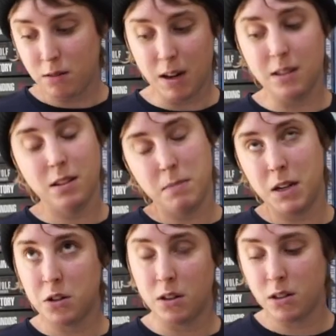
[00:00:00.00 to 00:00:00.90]
So I did
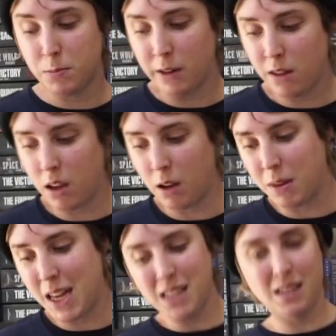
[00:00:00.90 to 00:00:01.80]
mention the spirit thing,
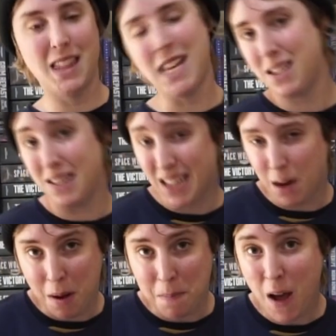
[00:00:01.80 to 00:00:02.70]
but that's going to
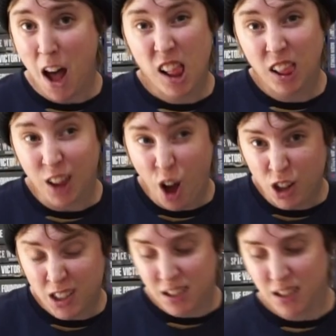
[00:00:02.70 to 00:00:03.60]
come up a
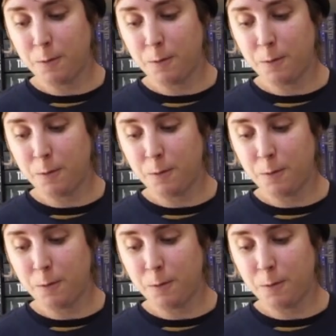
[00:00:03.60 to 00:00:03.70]
lot.